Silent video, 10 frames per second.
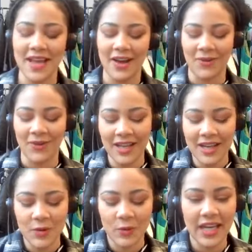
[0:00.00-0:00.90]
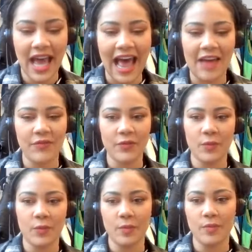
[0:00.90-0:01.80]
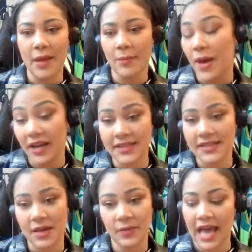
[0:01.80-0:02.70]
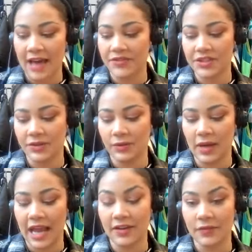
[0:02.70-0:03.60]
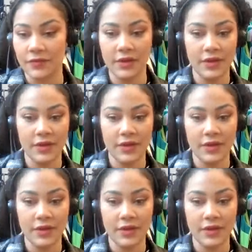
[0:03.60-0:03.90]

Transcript: So we have buckets that we have to kind of